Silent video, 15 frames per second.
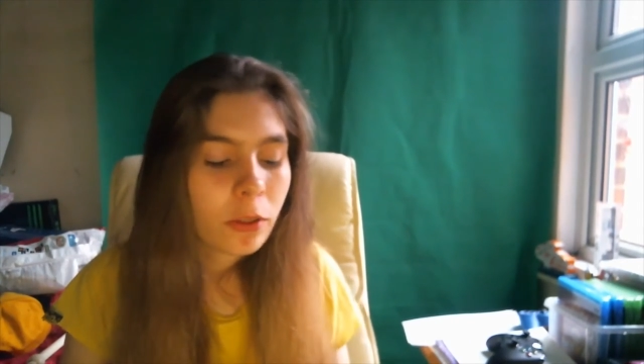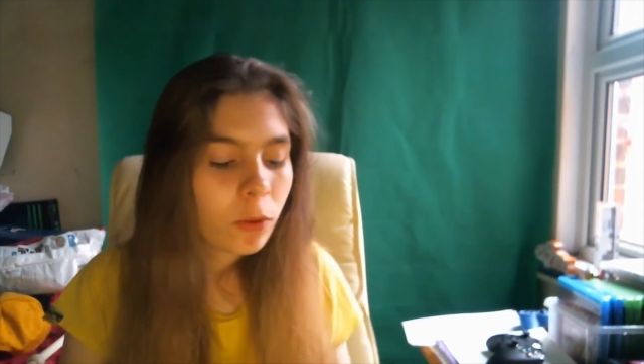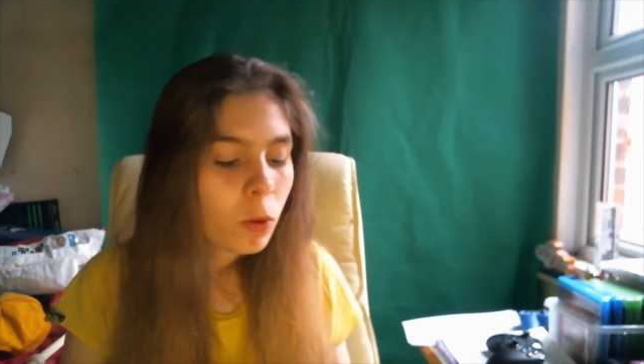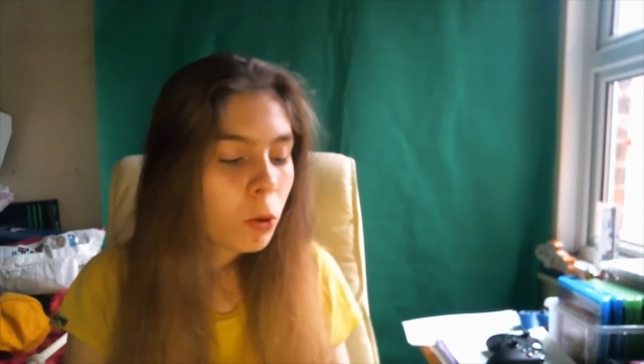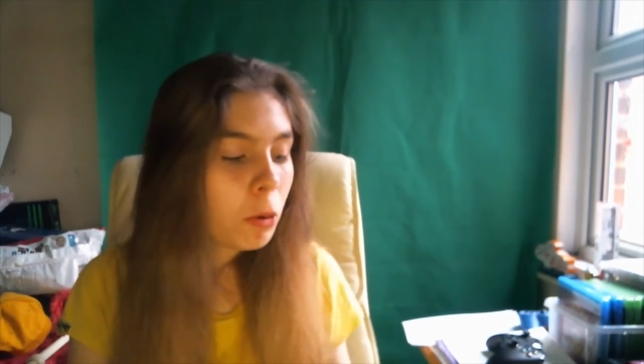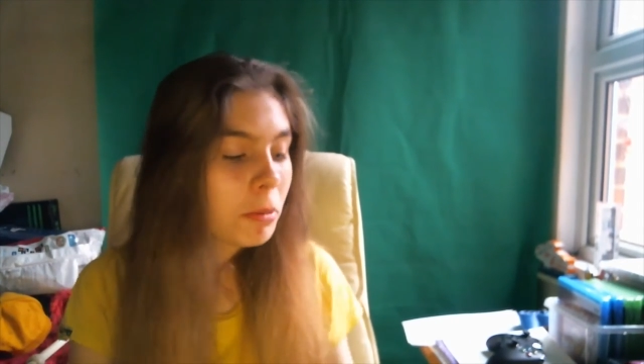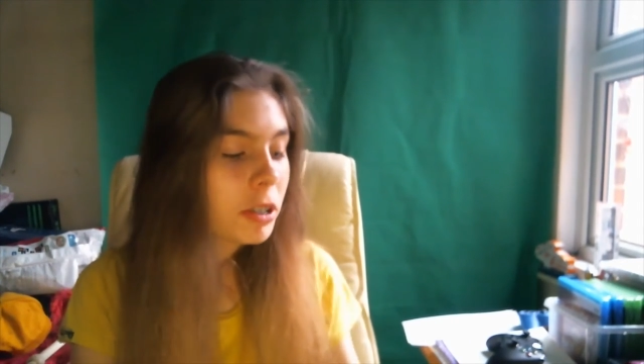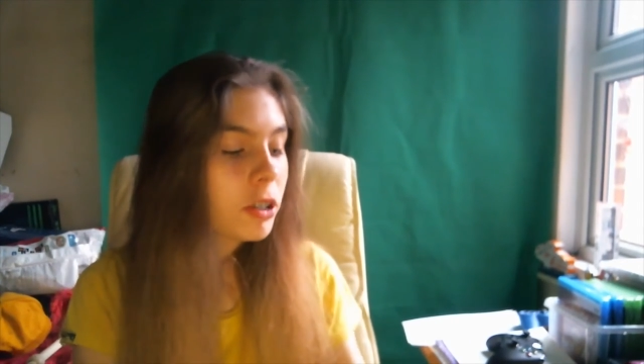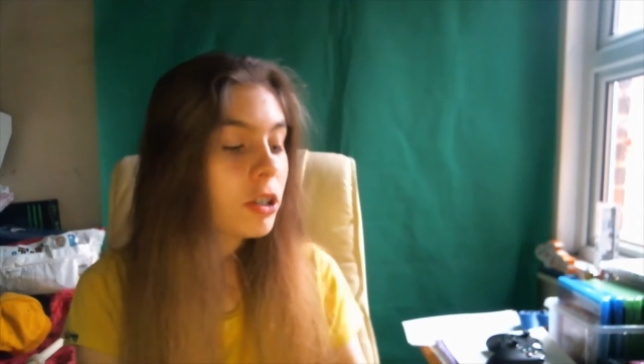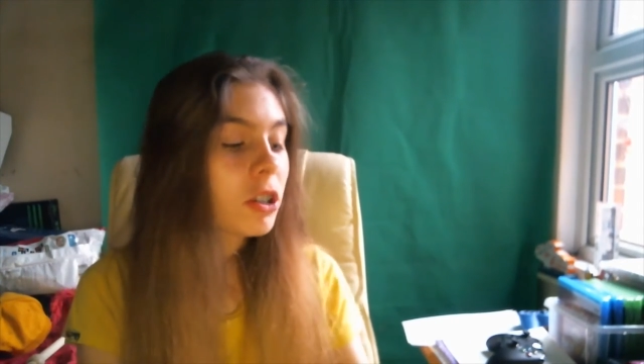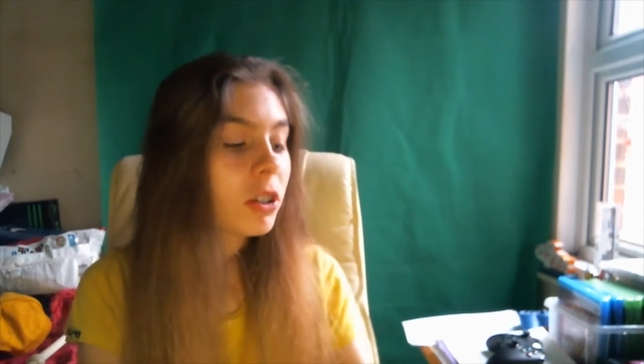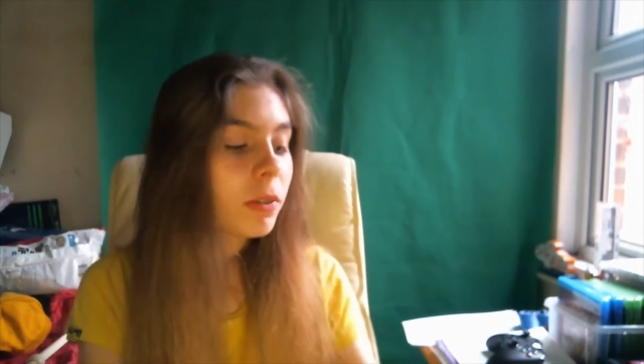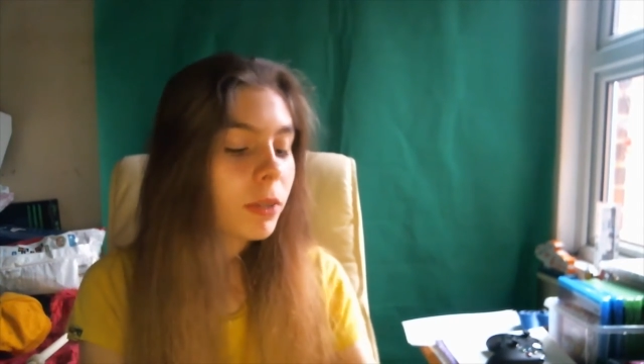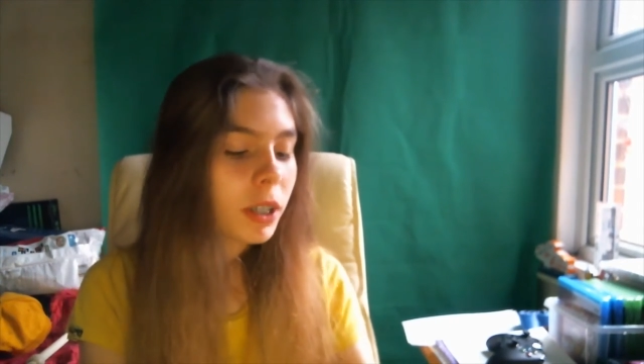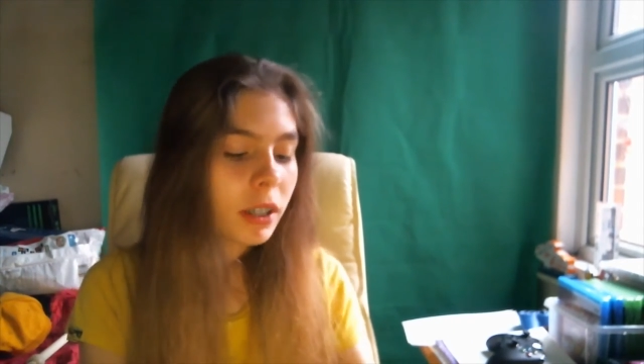If you want me to
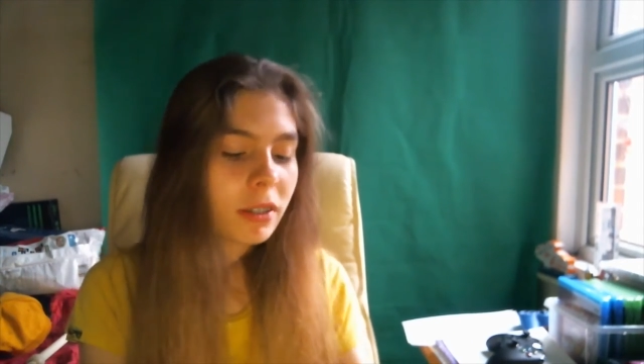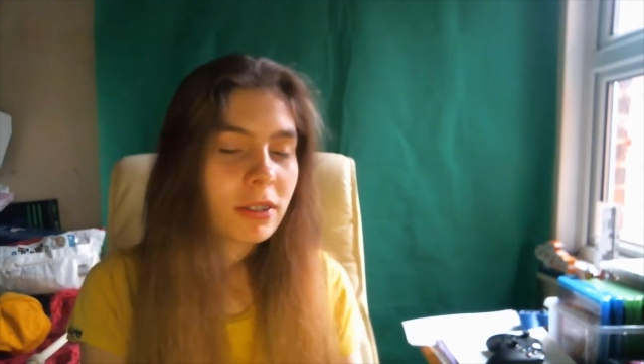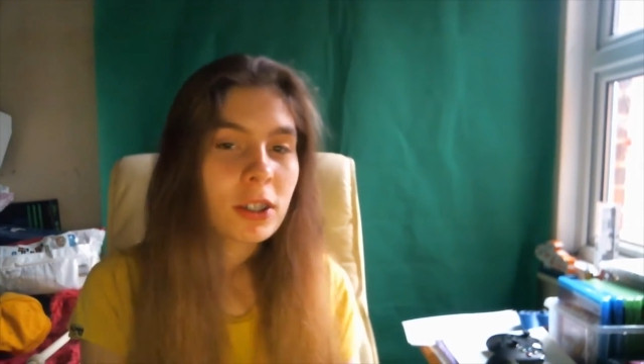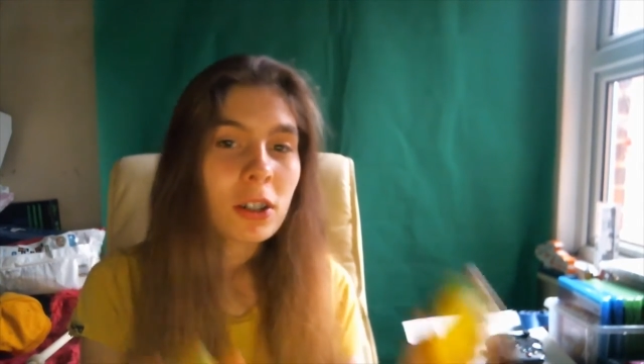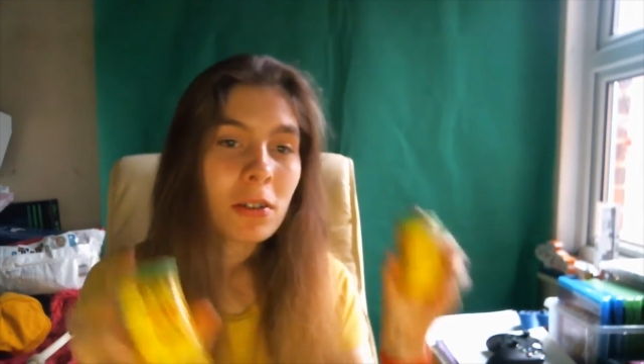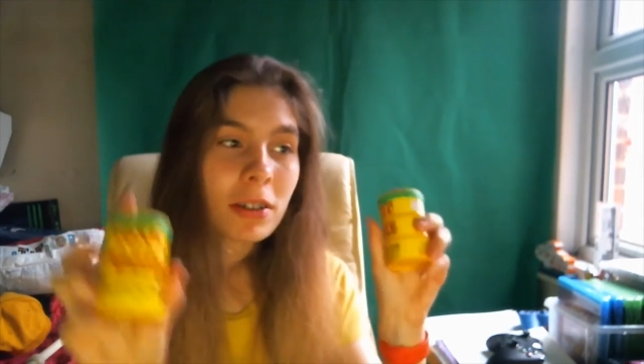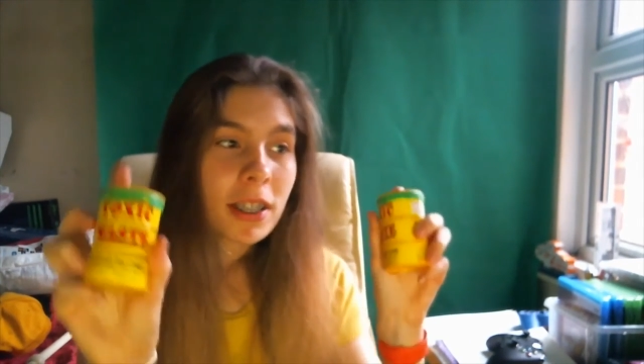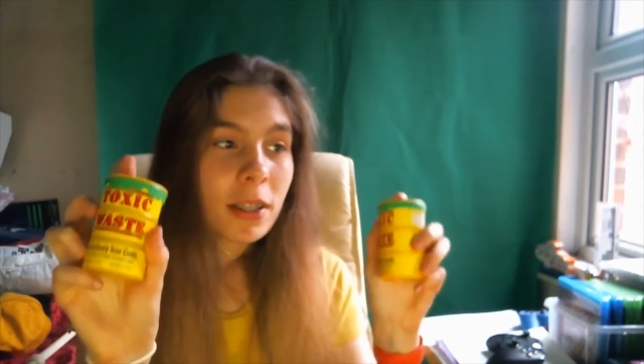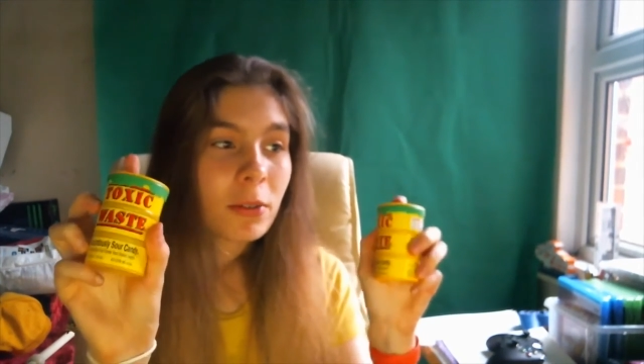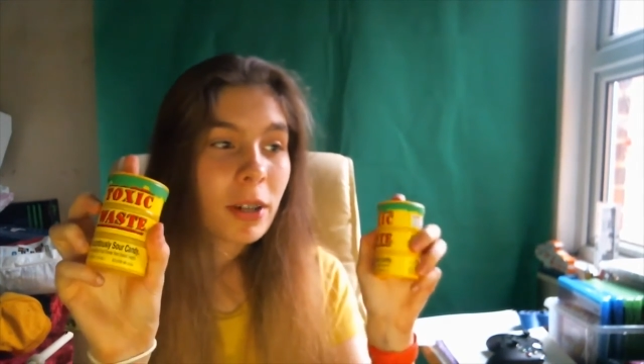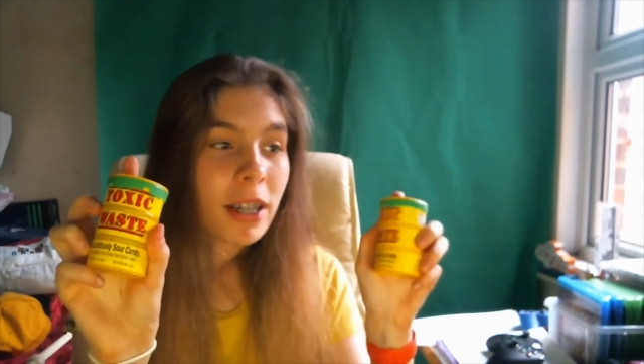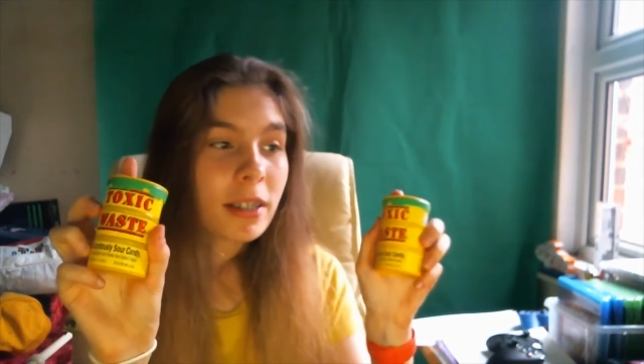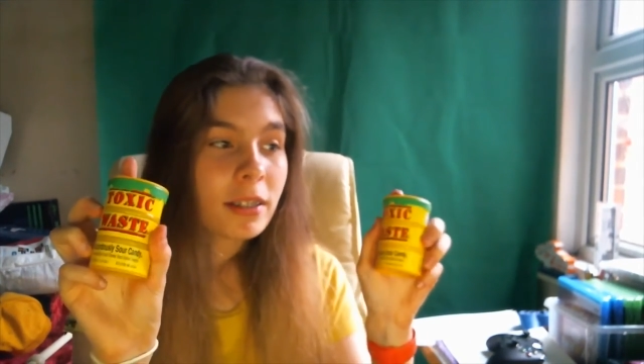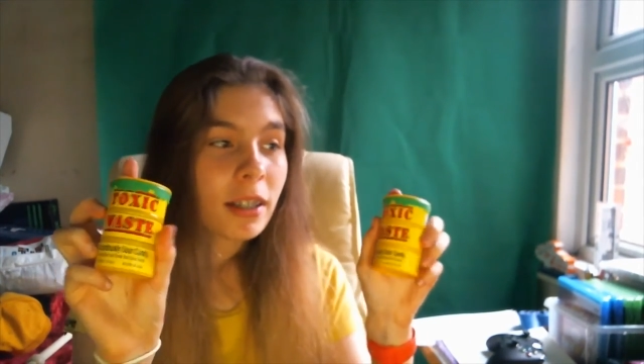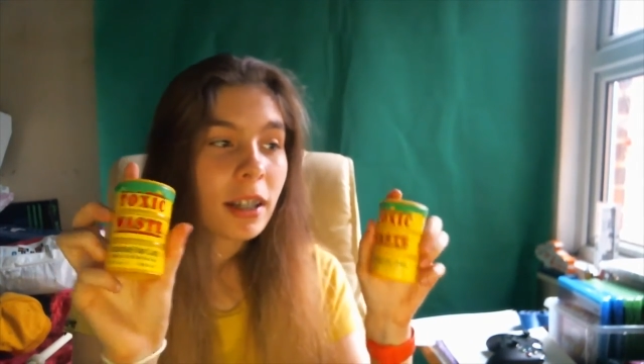do a video of toxic
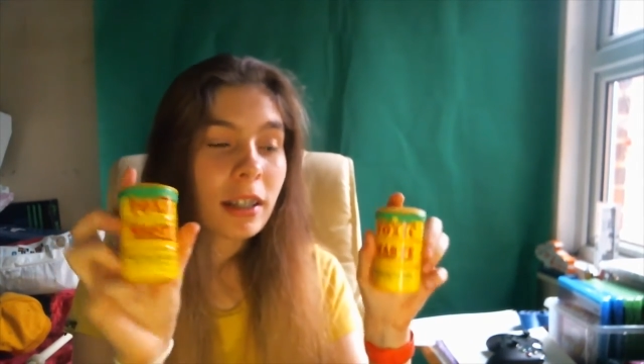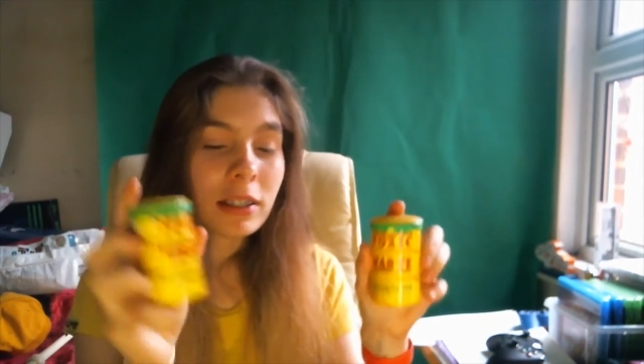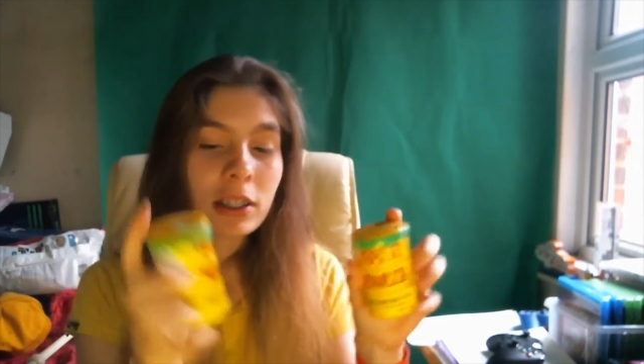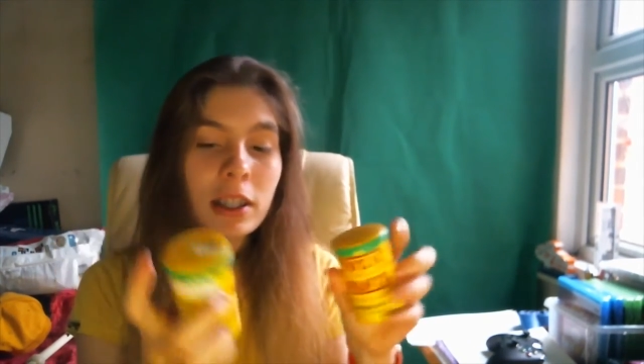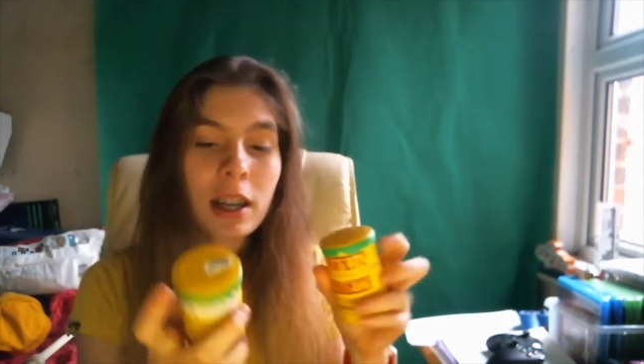waste, I actually